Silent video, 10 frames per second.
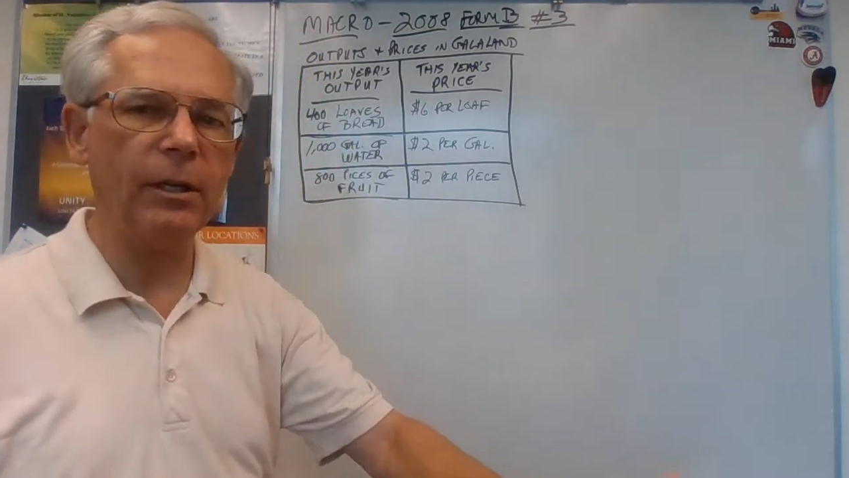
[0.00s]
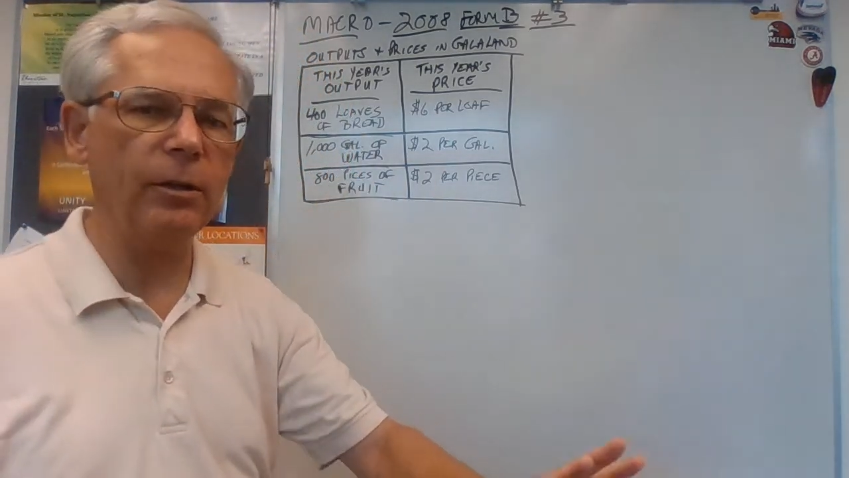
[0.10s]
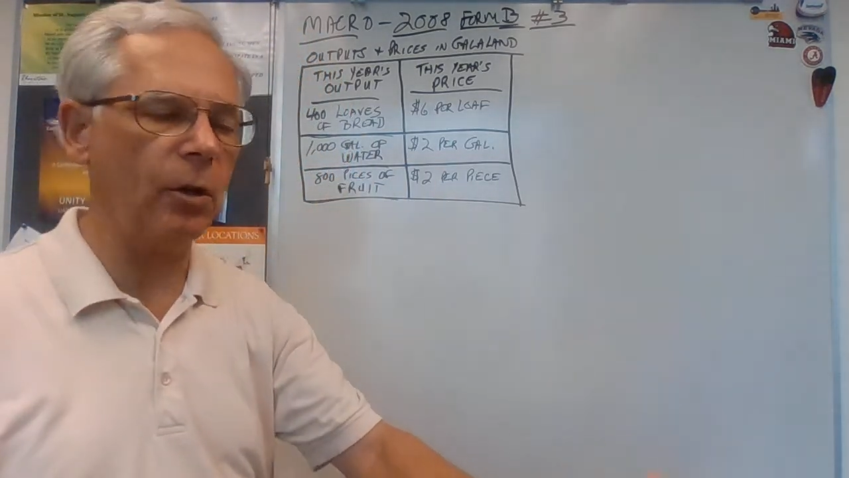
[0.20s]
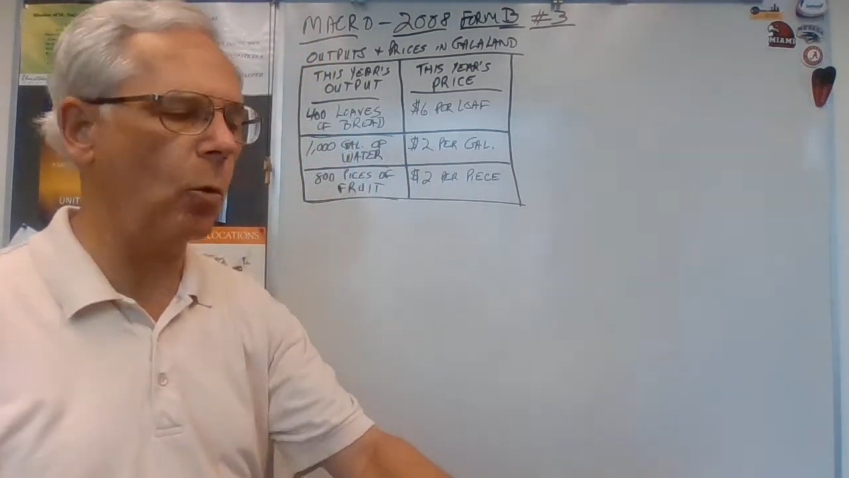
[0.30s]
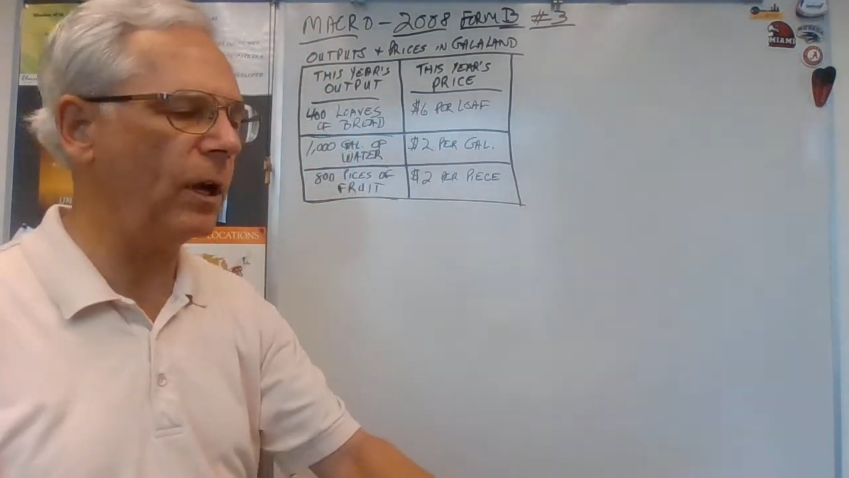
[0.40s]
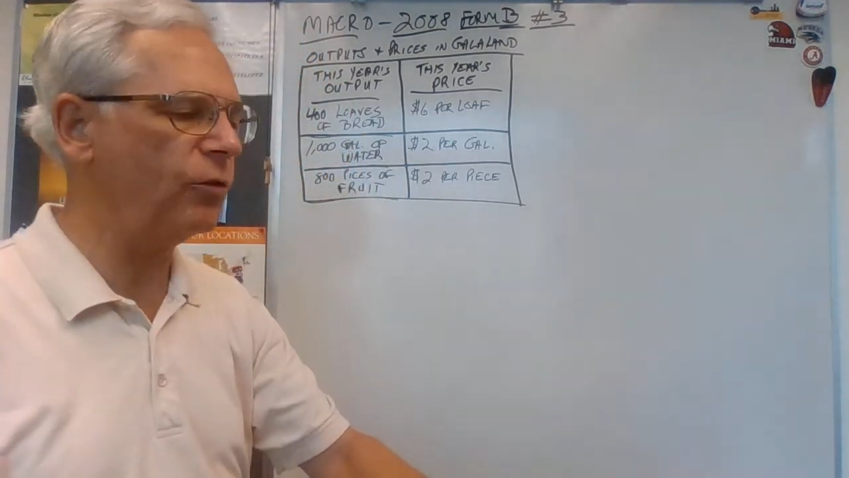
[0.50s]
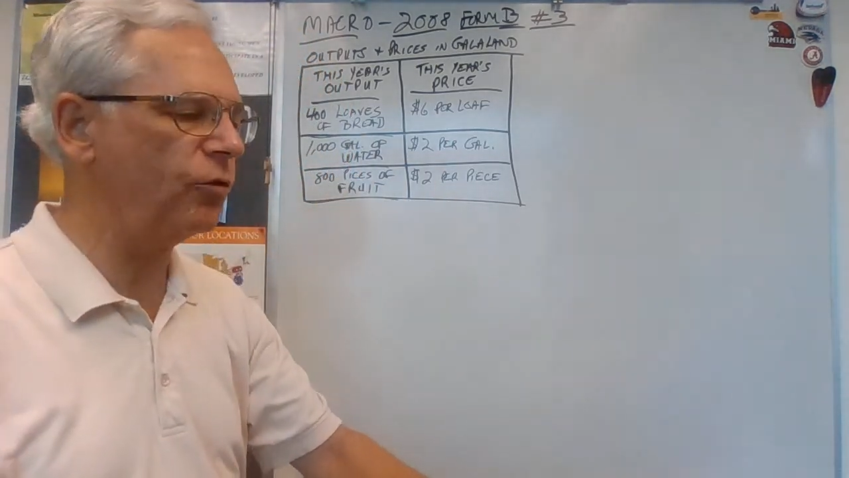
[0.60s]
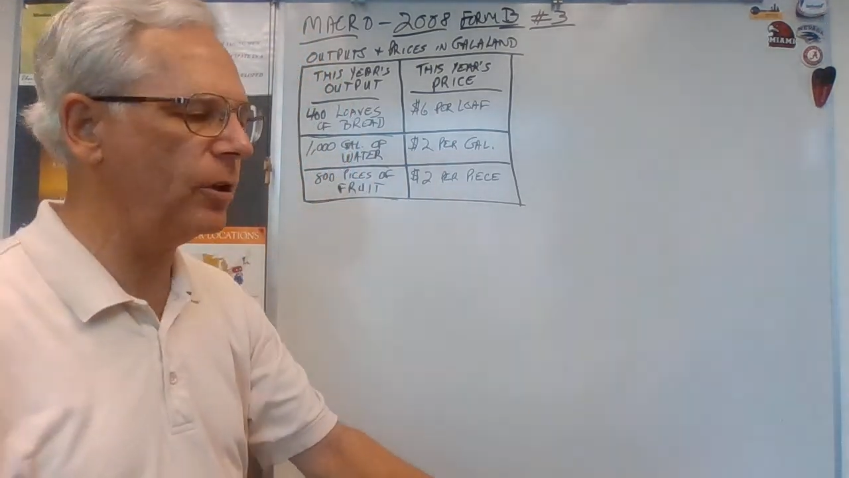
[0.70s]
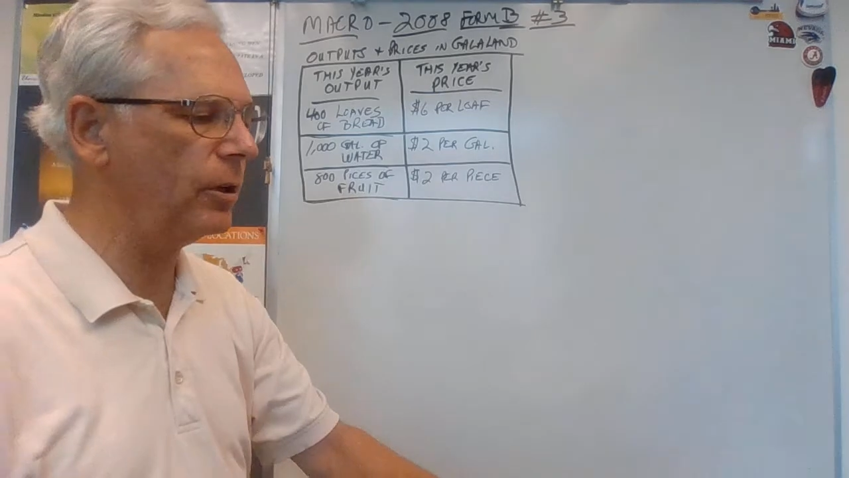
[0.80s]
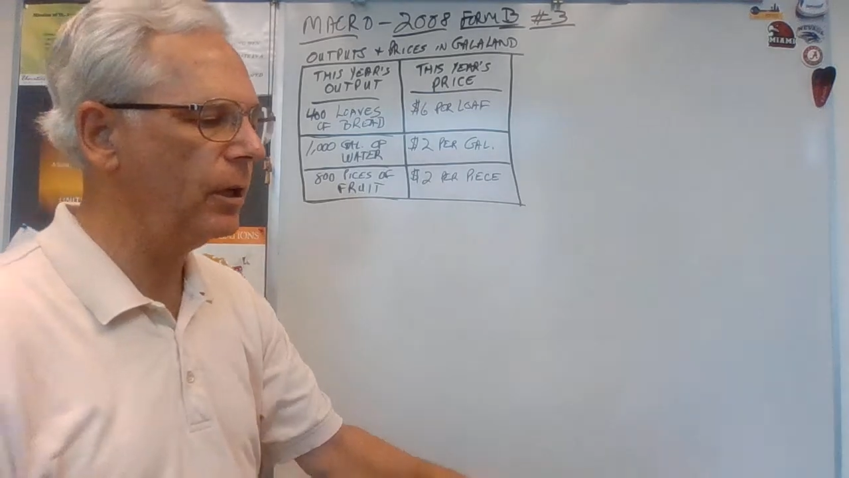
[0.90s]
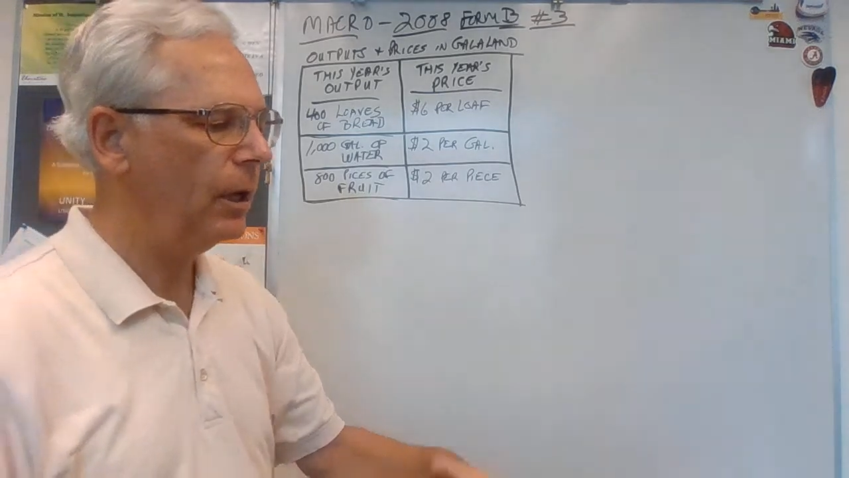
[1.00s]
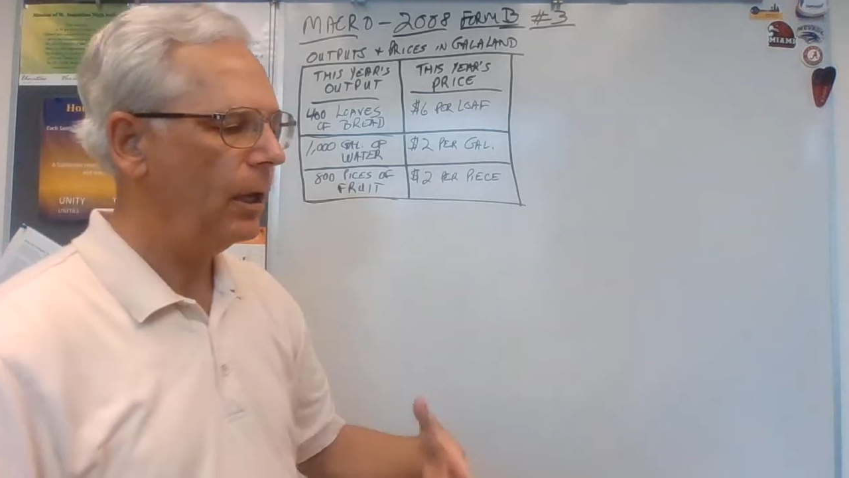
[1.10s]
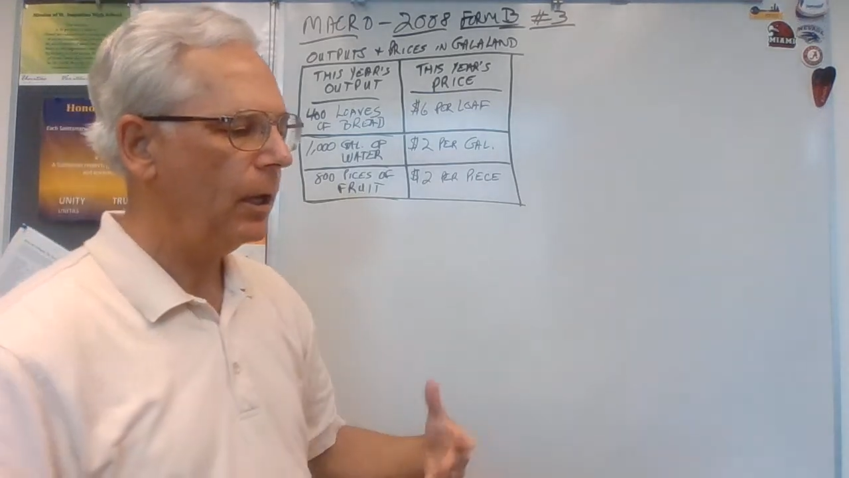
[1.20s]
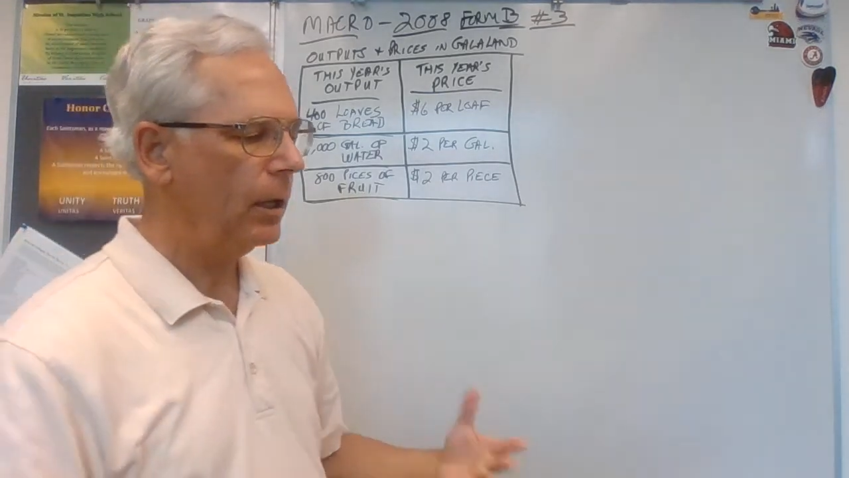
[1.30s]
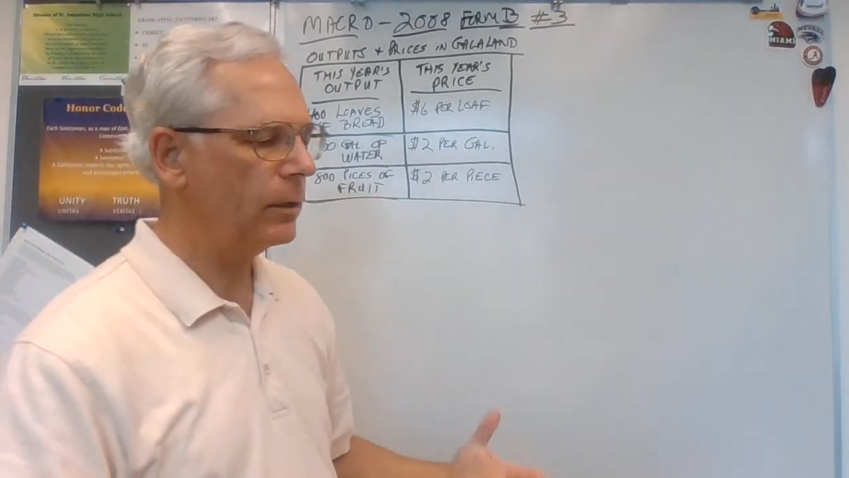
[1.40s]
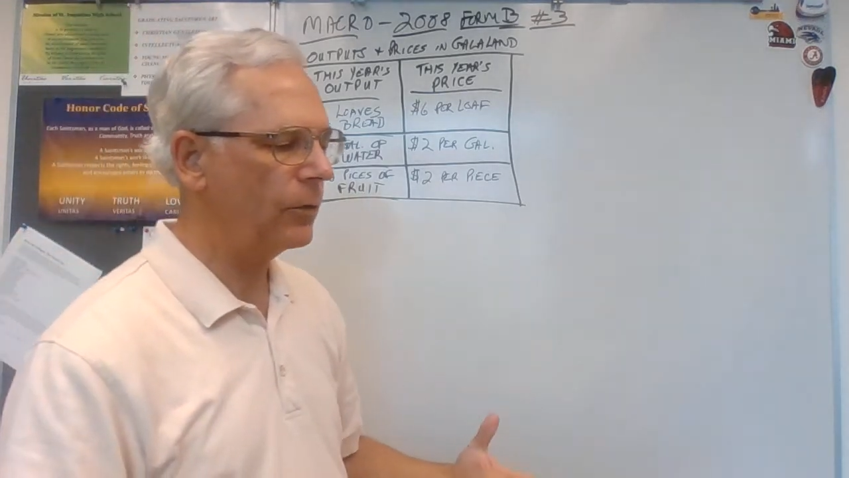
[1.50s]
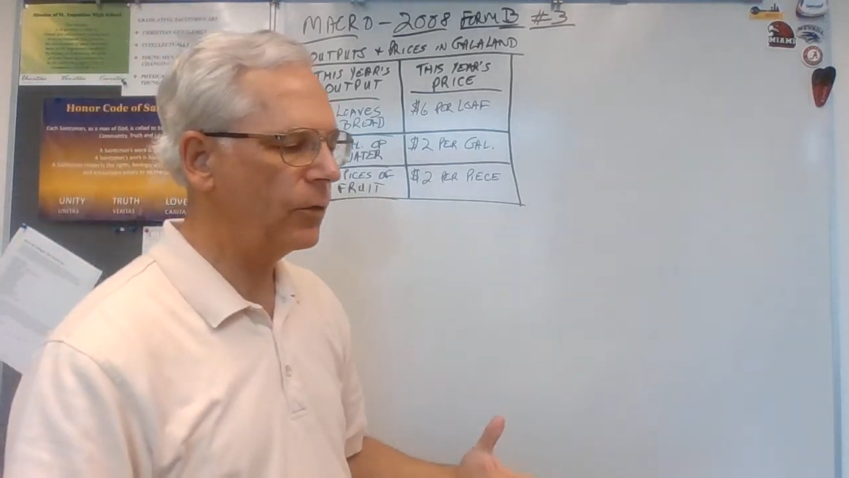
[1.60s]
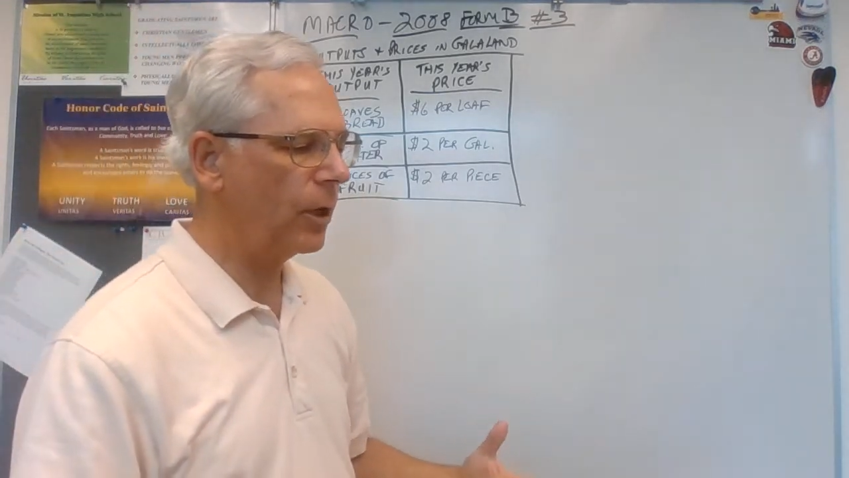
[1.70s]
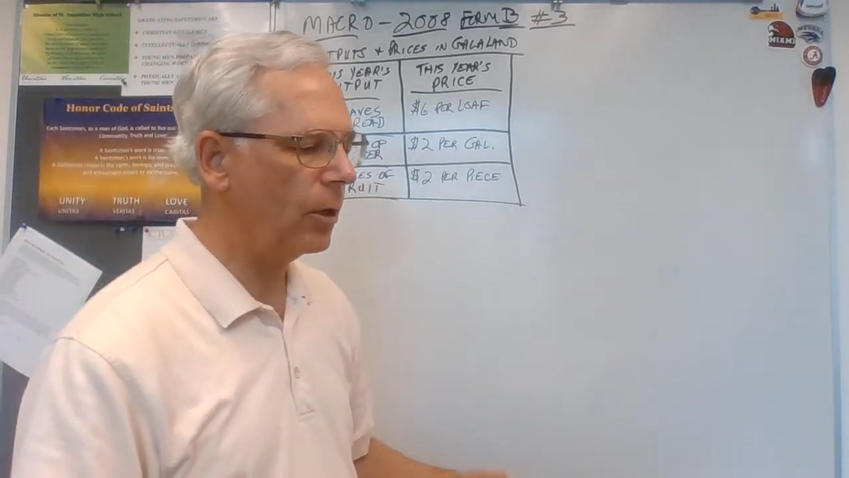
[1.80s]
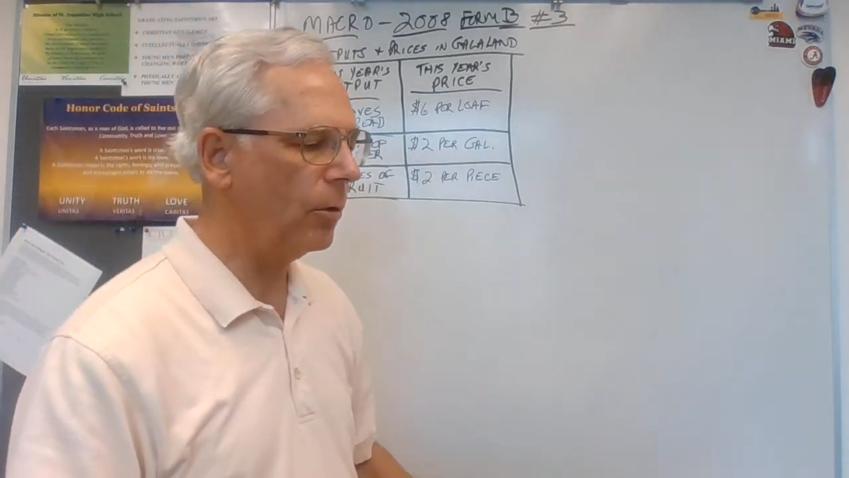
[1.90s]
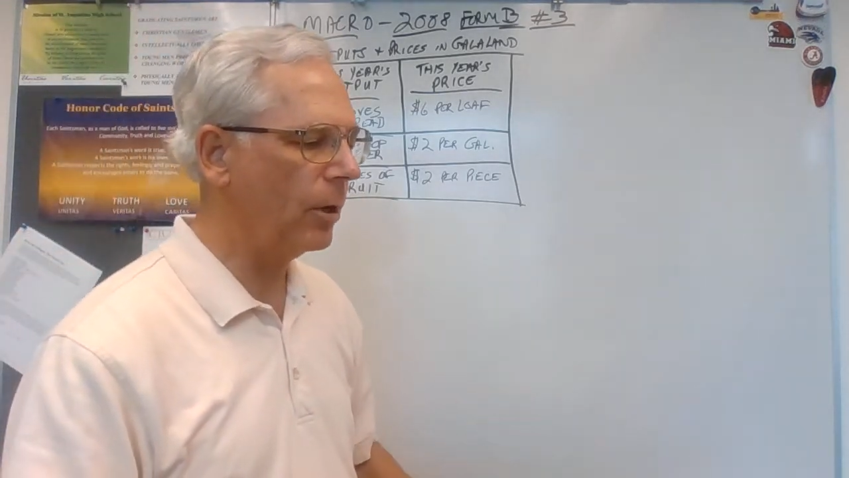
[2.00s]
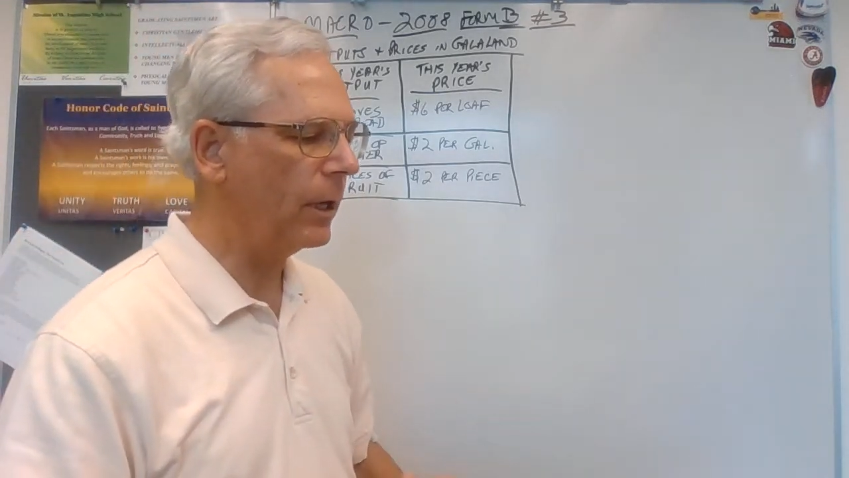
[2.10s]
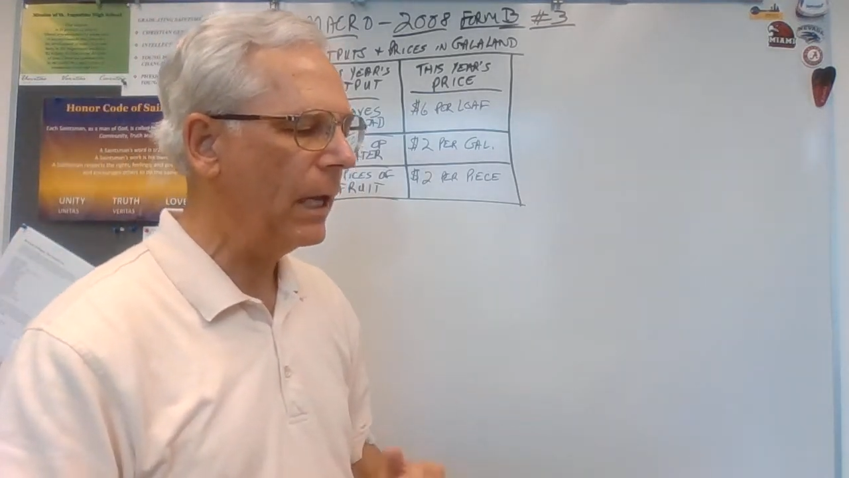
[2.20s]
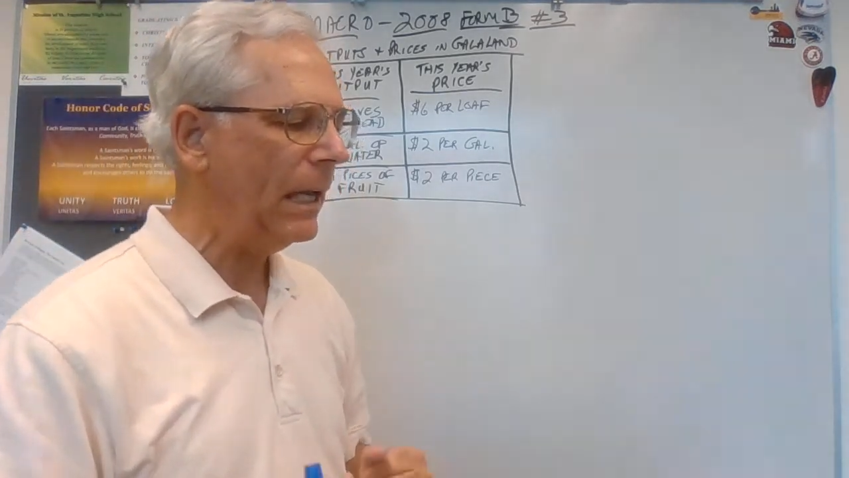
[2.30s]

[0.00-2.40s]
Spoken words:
in the question, and let's get going.